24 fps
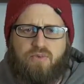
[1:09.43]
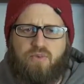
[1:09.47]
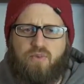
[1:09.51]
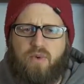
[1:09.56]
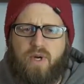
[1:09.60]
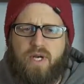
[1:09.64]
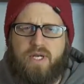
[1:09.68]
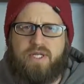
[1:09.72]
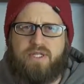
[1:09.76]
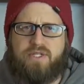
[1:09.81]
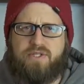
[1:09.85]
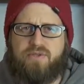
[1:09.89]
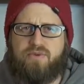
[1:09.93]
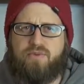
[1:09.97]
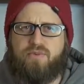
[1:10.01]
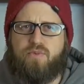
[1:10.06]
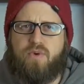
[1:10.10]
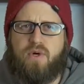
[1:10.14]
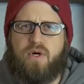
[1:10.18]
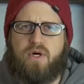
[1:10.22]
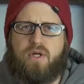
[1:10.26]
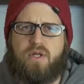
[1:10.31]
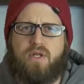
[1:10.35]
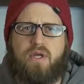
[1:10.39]
ready to
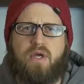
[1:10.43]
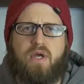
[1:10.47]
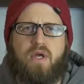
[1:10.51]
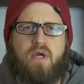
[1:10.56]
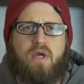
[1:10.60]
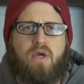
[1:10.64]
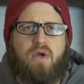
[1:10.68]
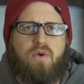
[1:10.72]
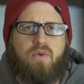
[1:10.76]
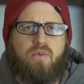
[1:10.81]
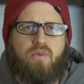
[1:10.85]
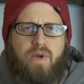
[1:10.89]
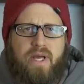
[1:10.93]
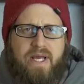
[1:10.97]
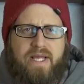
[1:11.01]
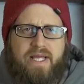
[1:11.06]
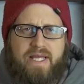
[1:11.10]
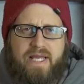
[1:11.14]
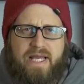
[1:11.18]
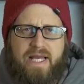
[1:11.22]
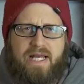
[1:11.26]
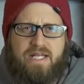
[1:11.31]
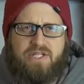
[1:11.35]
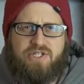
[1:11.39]
run Red
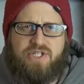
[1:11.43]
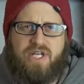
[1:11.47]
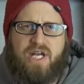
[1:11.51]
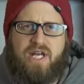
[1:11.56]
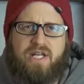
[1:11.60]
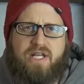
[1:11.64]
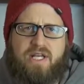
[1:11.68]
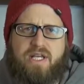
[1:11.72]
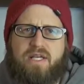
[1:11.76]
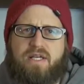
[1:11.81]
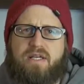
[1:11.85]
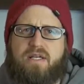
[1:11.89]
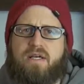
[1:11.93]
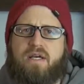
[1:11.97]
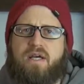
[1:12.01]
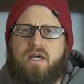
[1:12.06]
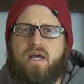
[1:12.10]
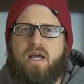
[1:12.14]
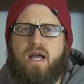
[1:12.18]
Cat Gen 8